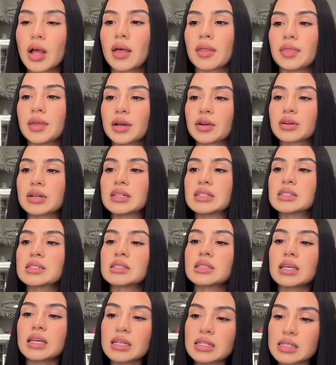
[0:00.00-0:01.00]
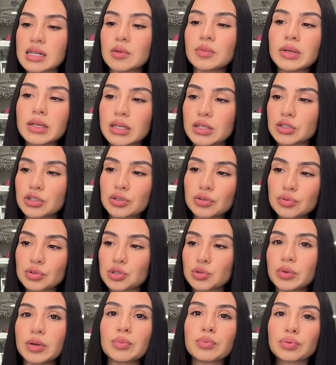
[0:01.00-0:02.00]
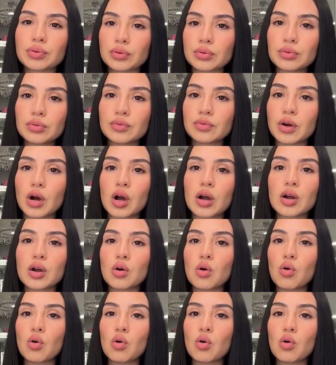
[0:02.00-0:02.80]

There is things that we can do to improve our